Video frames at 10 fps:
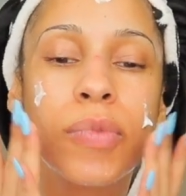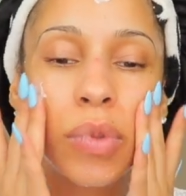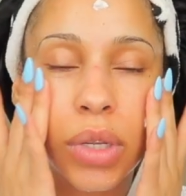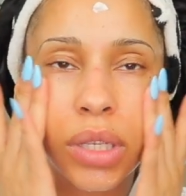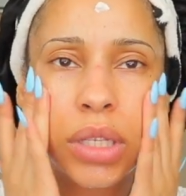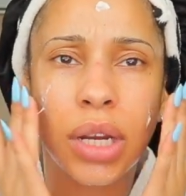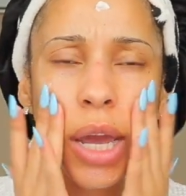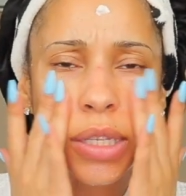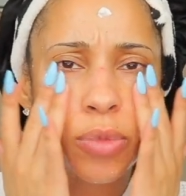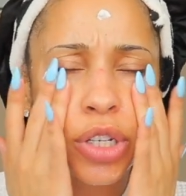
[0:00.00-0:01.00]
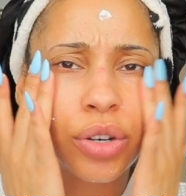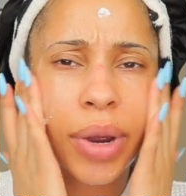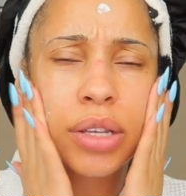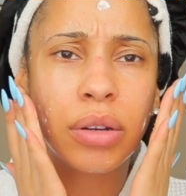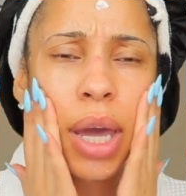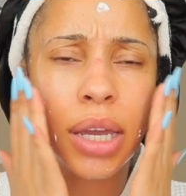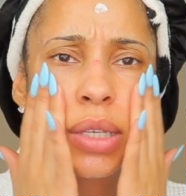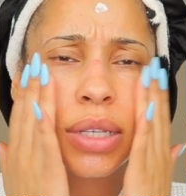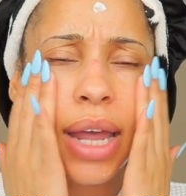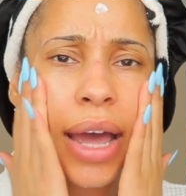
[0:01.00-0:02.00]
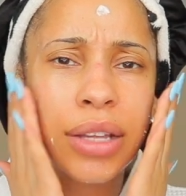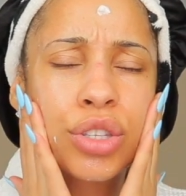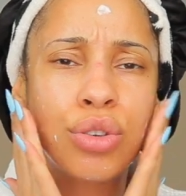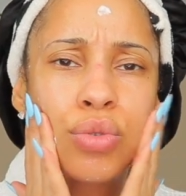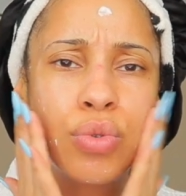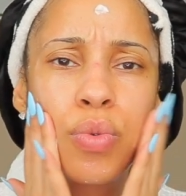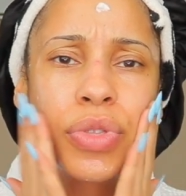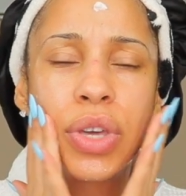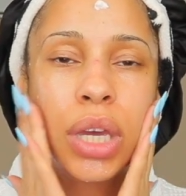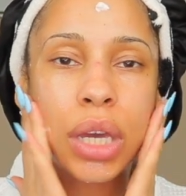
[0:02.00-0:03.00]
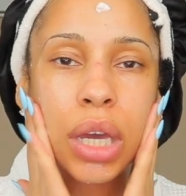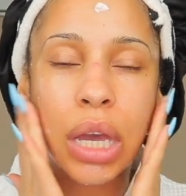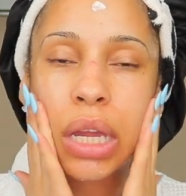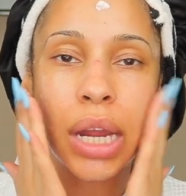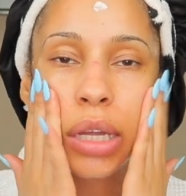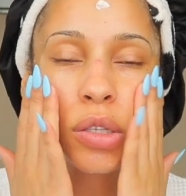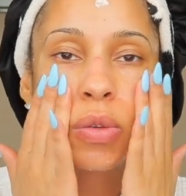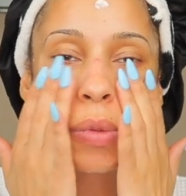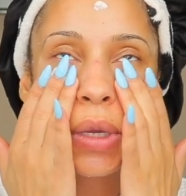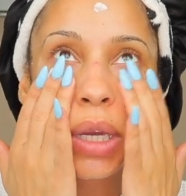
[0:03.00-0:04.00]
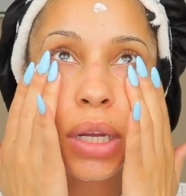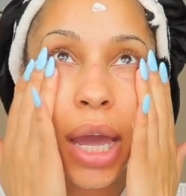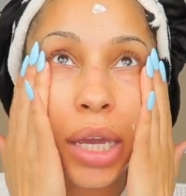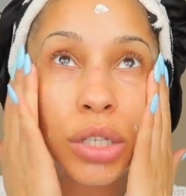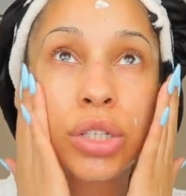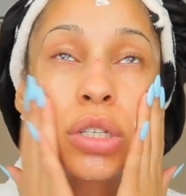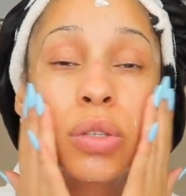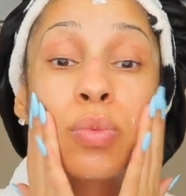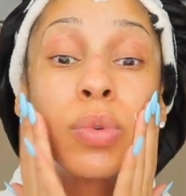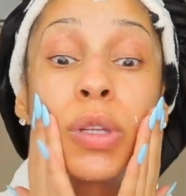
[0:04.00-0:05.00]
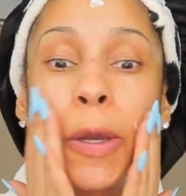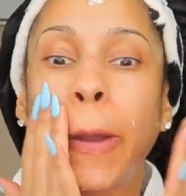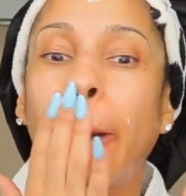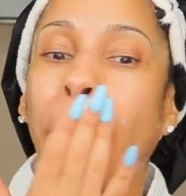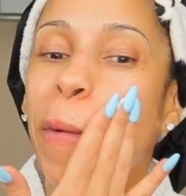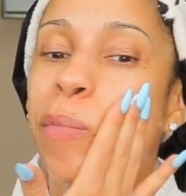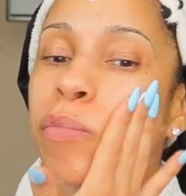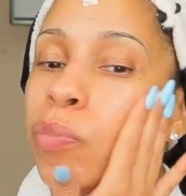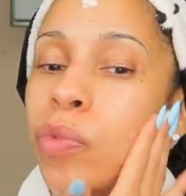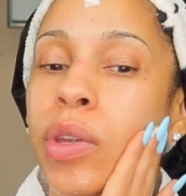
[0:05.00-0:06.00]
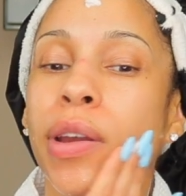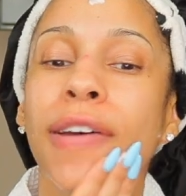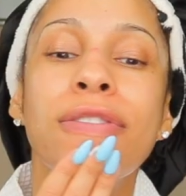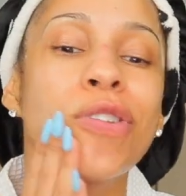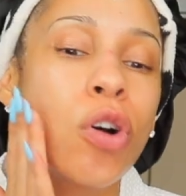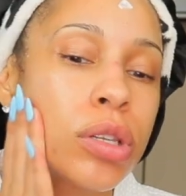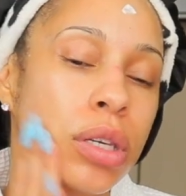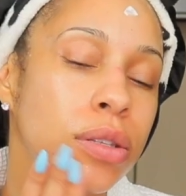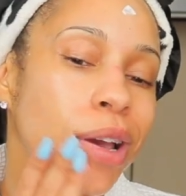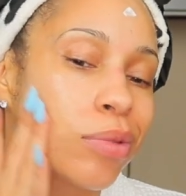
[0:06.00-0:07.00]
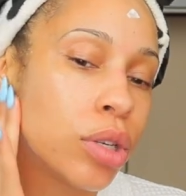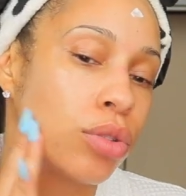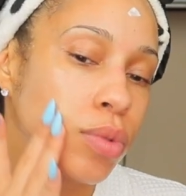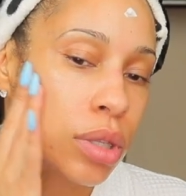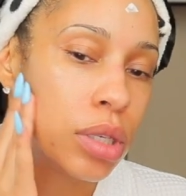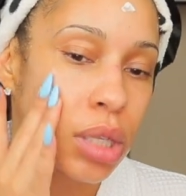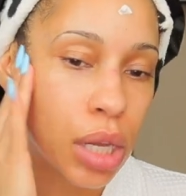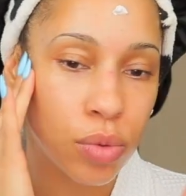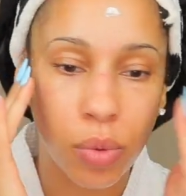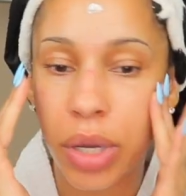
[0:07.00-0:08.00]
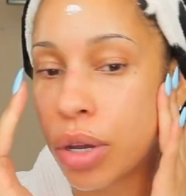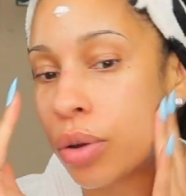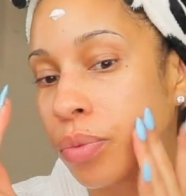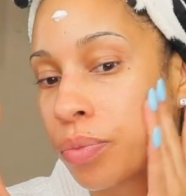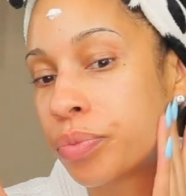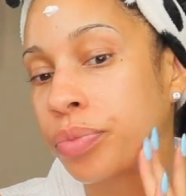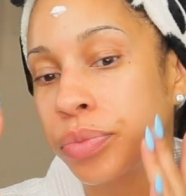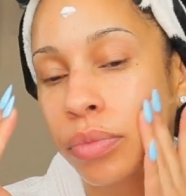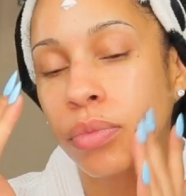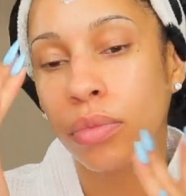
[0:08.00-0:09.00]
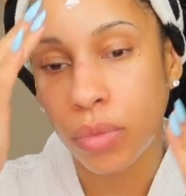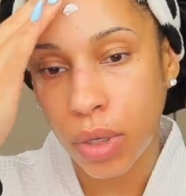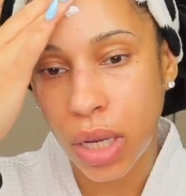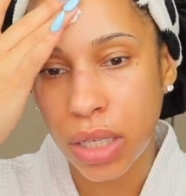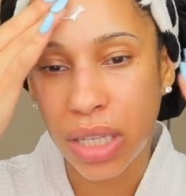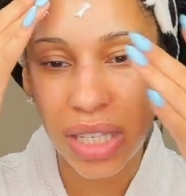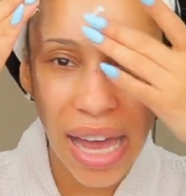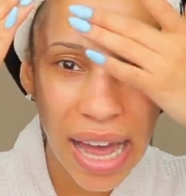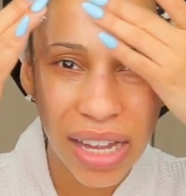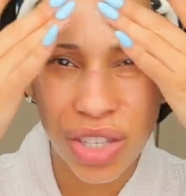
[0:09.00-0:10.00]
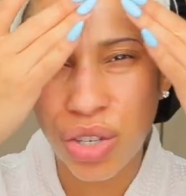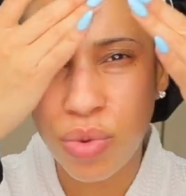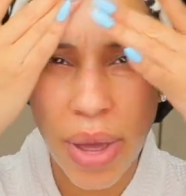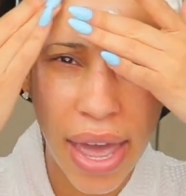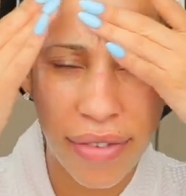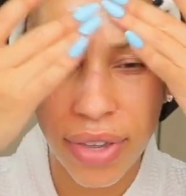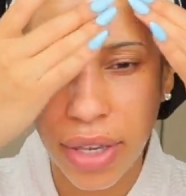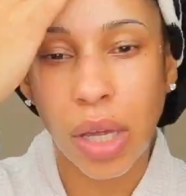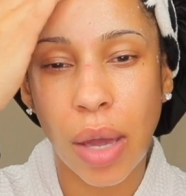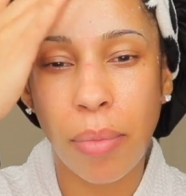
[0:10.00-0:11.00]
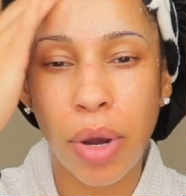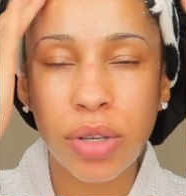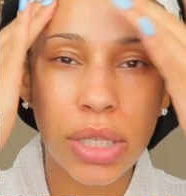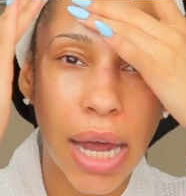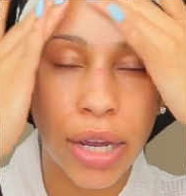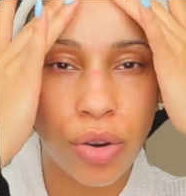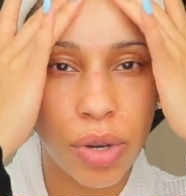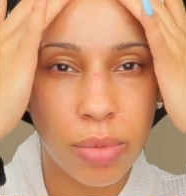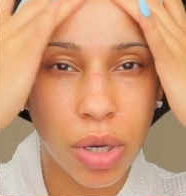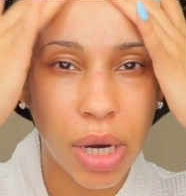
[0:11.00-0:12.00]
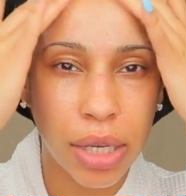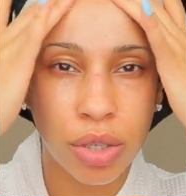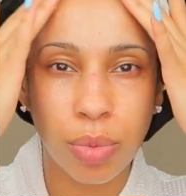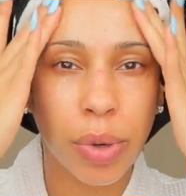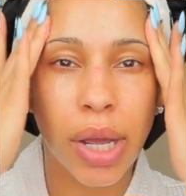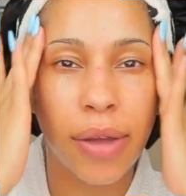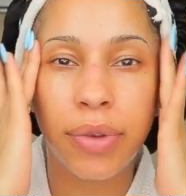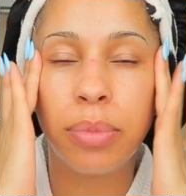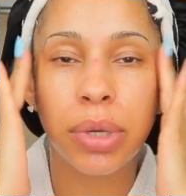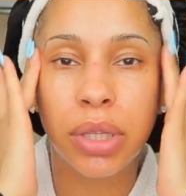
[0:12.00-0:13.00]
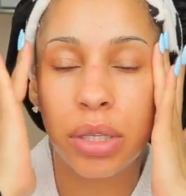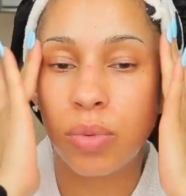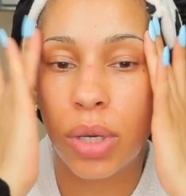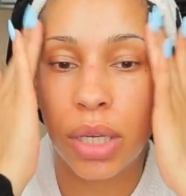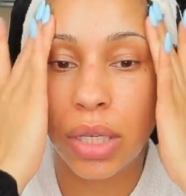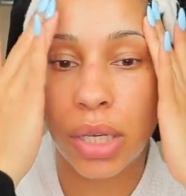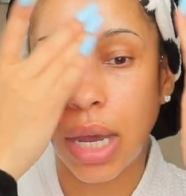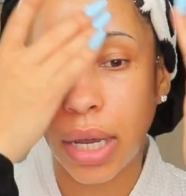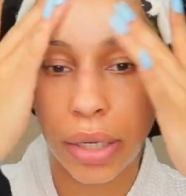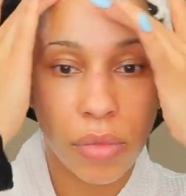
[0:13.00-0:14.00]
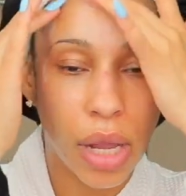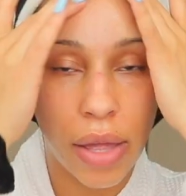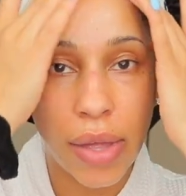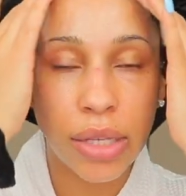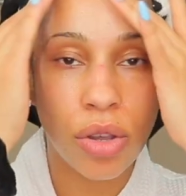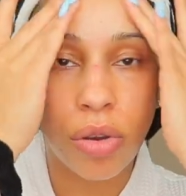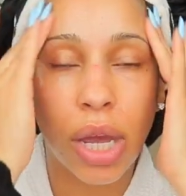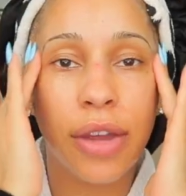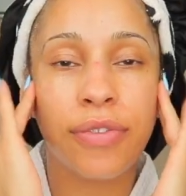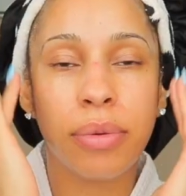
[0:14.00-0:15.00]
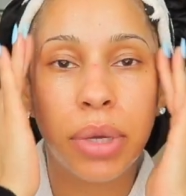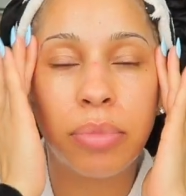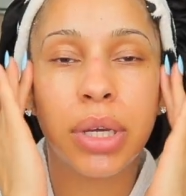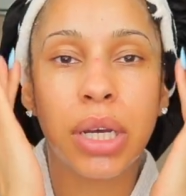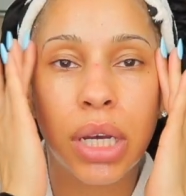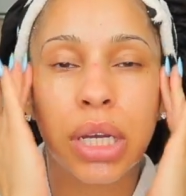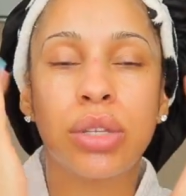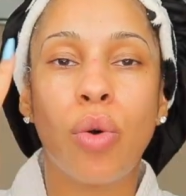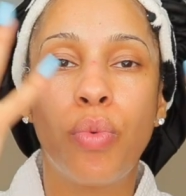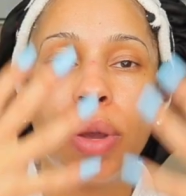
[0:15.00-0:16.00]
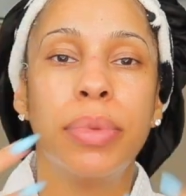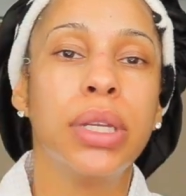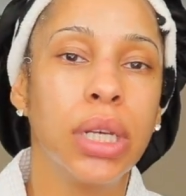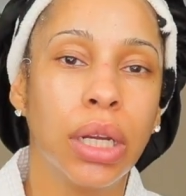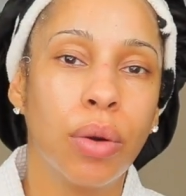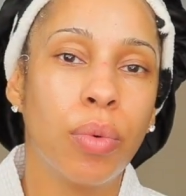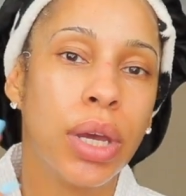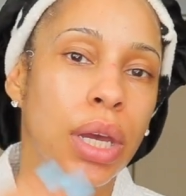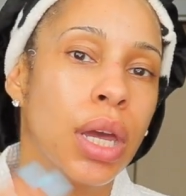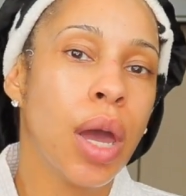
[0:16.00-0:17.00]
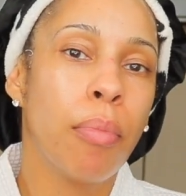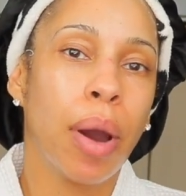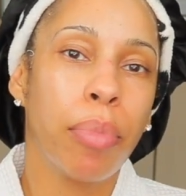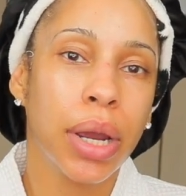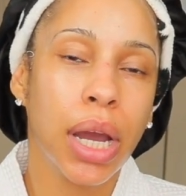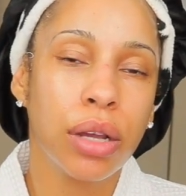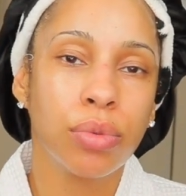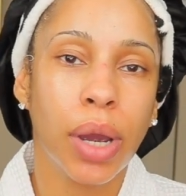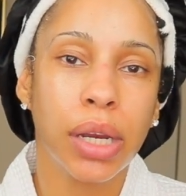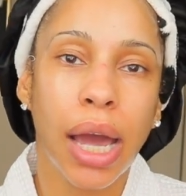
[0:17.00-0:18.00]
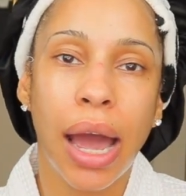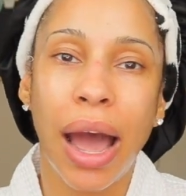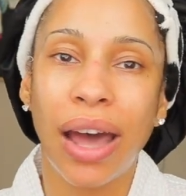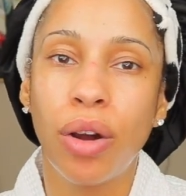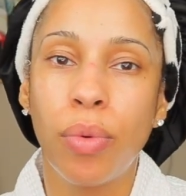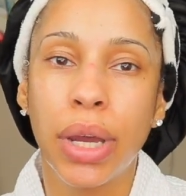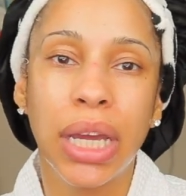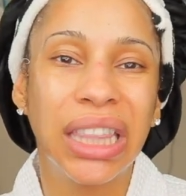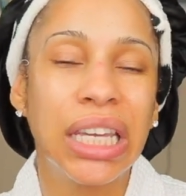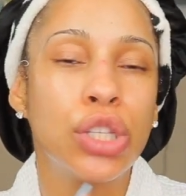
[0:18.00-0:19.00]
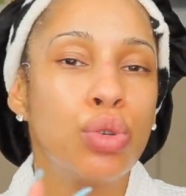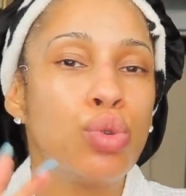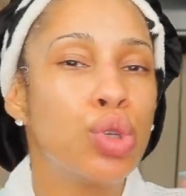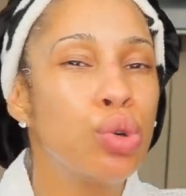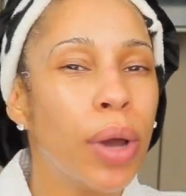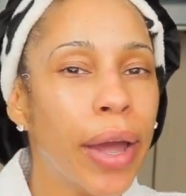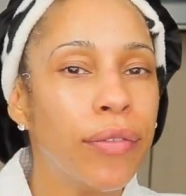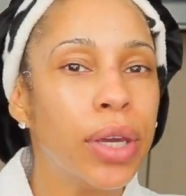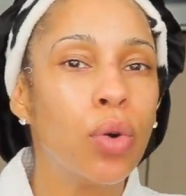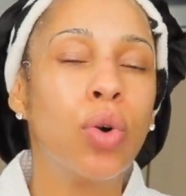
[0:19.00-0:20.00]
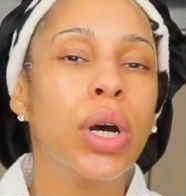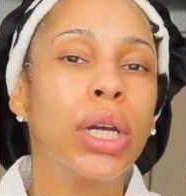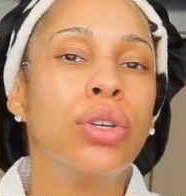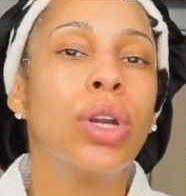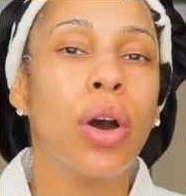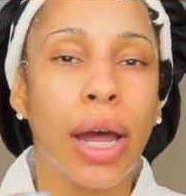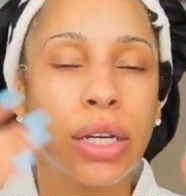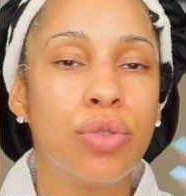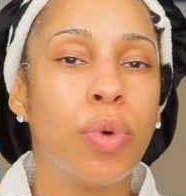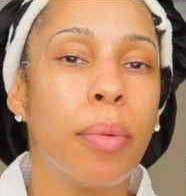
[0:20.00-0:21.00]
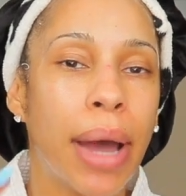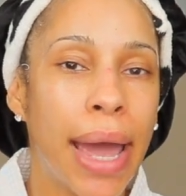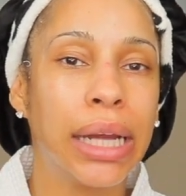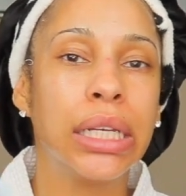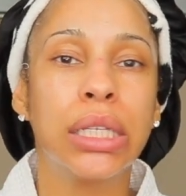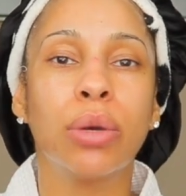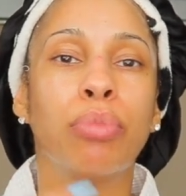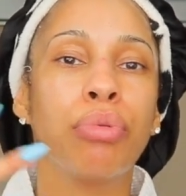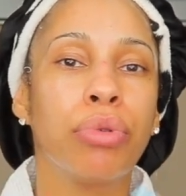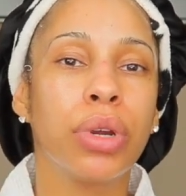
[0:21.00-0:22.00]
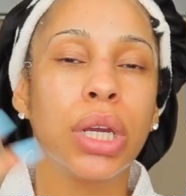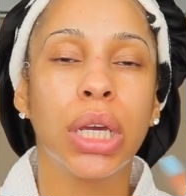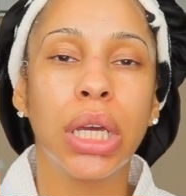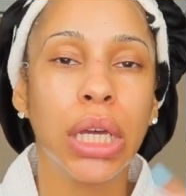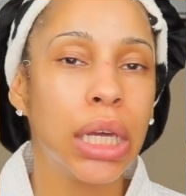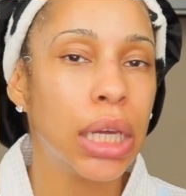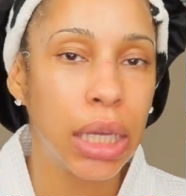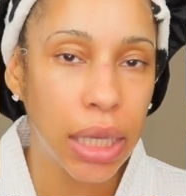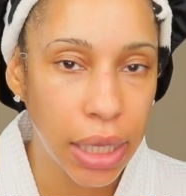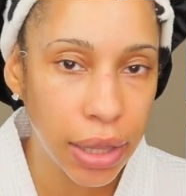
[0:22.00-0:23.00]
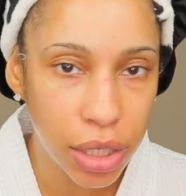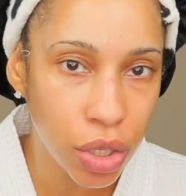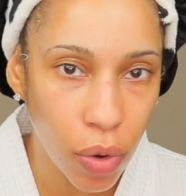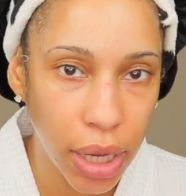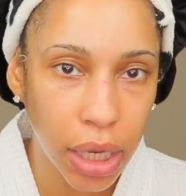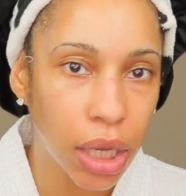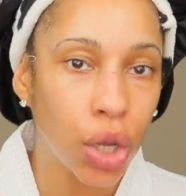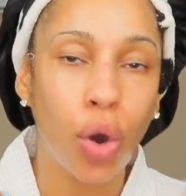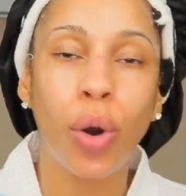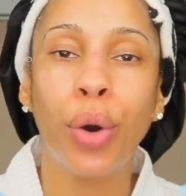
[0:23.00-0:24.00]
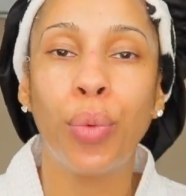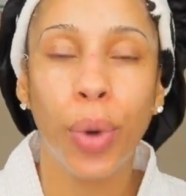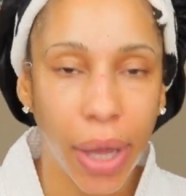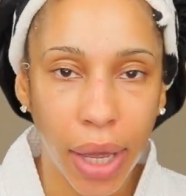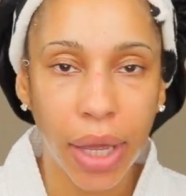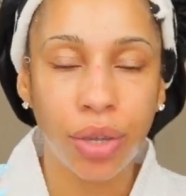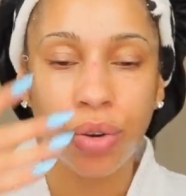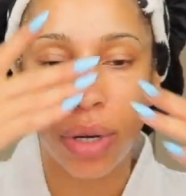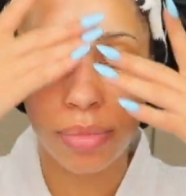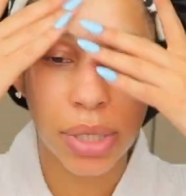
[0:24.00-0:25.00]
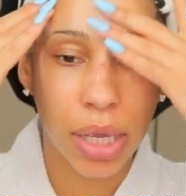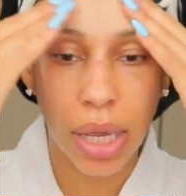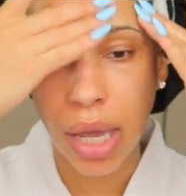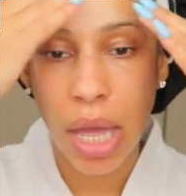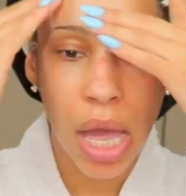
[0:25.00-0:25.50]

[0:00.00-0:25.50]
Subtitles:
This is a nice moisturizer. Like, it's not too thick and not too thin. Like, it's just really good. And I think all skin types can use this as well, because it's not too heavy. most night creams are like super heavy, but this one is not. And that's okay for me, because with me dealing with my breakouts right now, I don't want anything too heavy on. You know, I do want my acne to breathe so it can go away. You know what I'm saying?